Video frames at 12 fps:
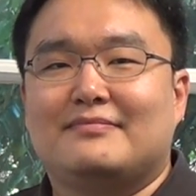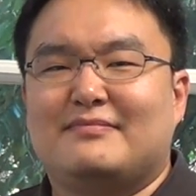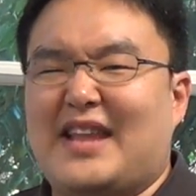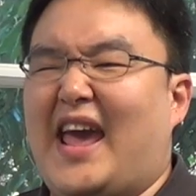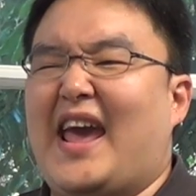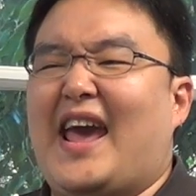
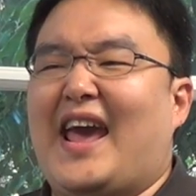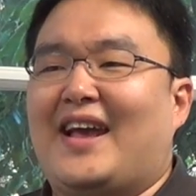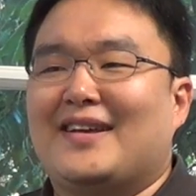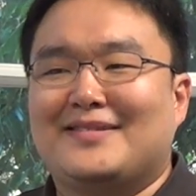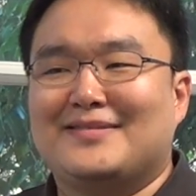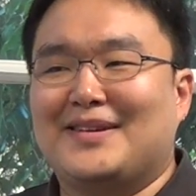"Nah,"
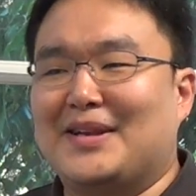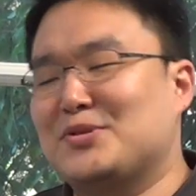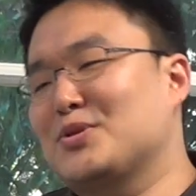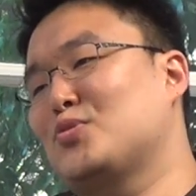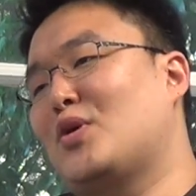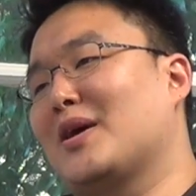and he
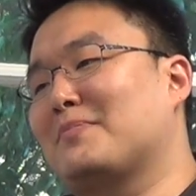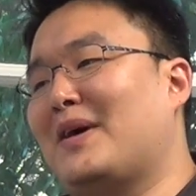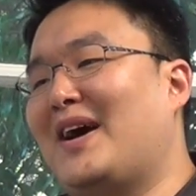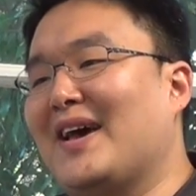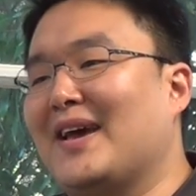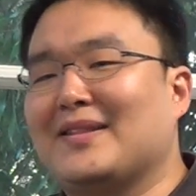just walked
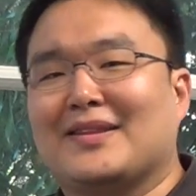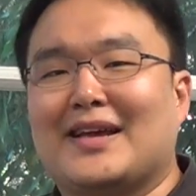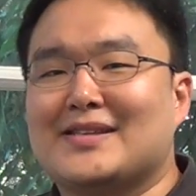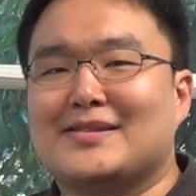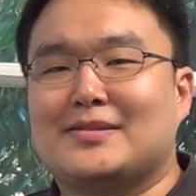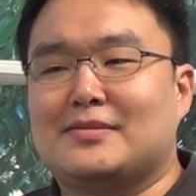by, and
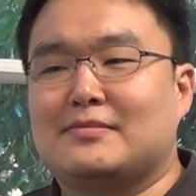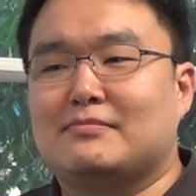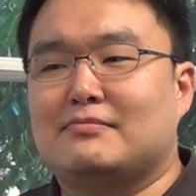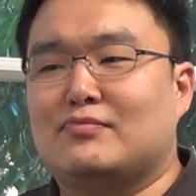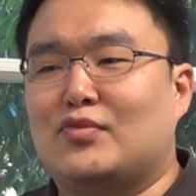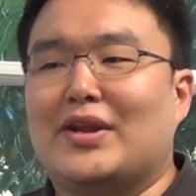that's
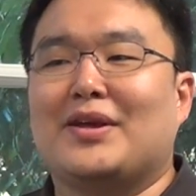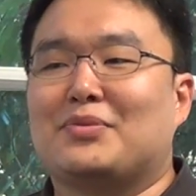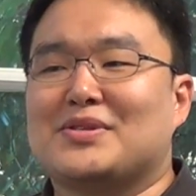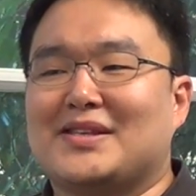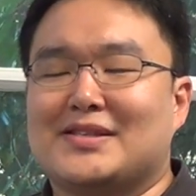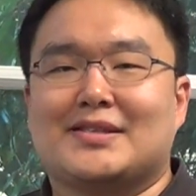when it
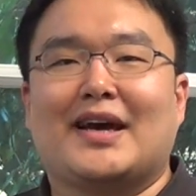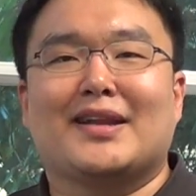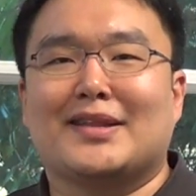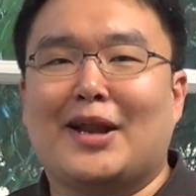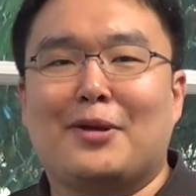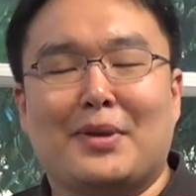was
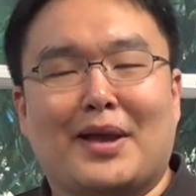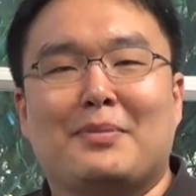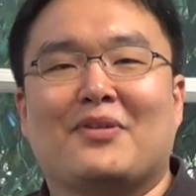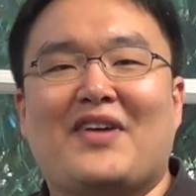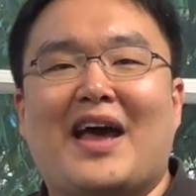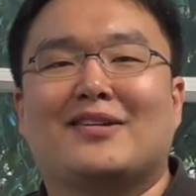decided that I'll become
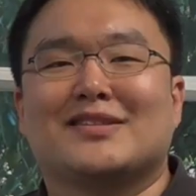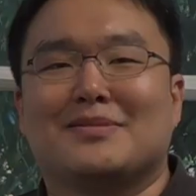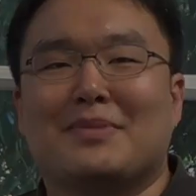a faculty